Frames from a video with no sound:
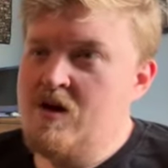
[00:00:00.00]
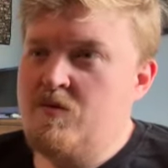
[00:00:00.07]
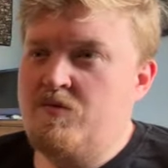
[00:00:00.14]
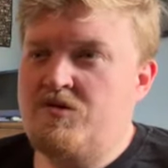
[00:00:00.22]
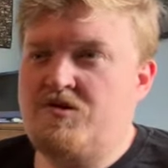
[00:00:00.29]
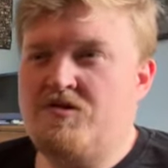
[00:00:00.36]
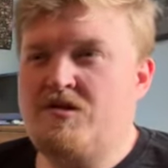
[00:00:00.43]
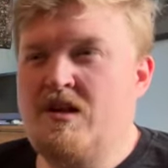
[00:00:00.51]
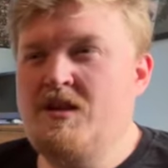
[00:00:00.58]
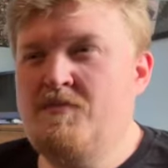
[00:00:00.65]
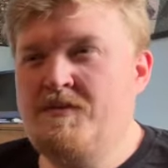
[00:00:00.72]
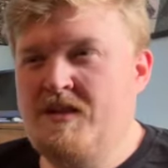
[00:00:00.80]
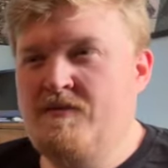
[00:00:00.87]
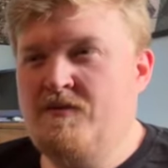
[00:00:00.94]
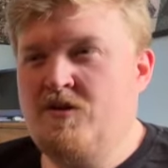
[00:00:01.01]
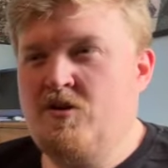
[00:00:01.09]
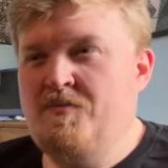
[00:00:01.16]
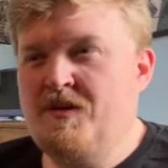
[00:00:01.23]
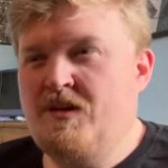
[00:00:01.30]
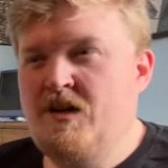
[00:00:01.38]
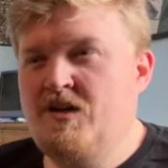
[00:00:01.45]
Which was a little bit
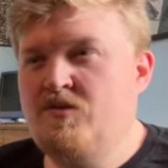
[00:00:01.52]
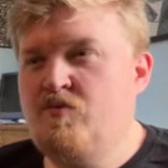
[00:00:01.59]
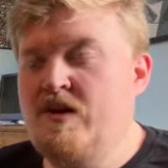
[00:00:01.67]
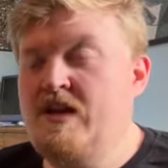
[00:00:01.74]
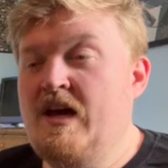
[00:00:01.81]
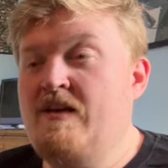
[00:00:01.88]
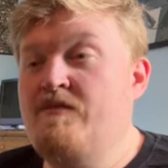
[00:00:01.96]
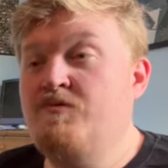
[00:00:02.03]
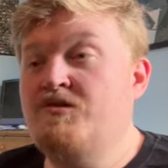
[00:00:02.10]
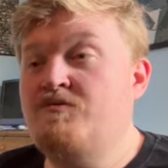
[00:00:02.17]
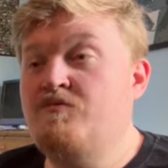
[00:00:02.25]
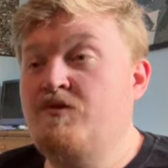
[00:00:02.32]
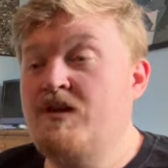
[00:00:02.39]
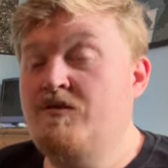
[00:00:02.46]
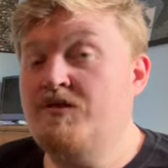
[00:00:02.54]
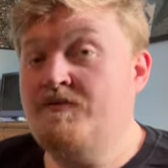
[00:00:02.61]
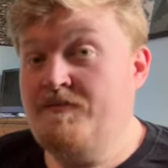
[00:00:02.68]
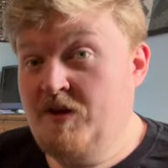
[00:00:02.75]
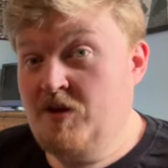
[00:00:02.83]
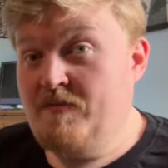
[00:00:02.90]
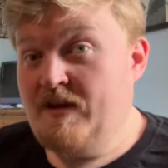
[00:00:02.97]
difficult, because when I was
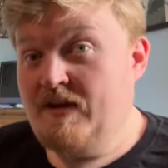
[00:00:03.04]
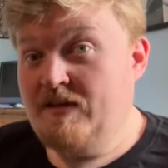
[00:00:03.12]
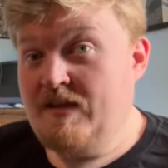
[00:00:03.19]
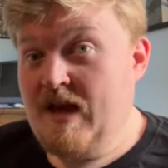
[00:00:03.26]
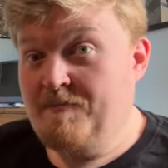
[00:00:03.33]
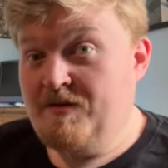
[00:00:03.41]
filming